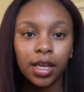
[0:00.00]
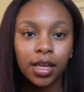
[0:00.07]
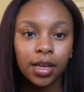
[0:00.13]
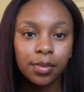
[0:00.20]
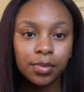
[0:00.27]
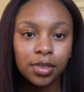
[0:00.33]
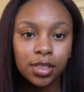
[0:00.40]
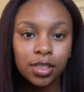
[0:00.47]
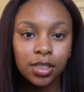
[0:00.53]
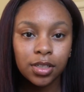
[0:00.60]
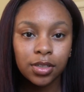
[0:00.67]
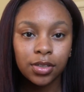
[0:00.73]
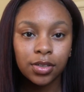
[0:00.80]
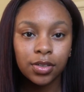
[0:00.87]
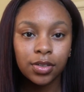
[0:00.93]
Like I'm
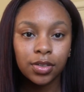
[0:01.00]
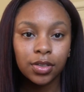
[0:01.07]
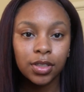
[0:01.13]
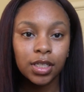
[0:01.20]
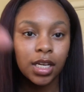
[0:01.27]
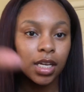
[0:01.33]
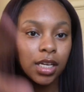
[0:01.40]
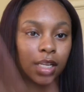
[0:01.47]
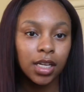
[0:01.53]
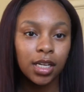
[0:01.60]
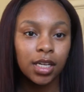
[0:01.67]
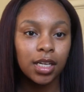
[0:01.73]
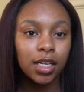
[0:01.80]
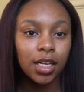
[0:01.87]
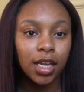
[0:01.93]
still
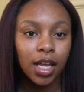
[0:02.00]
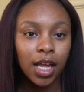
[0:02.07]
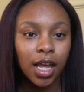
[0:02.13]
getting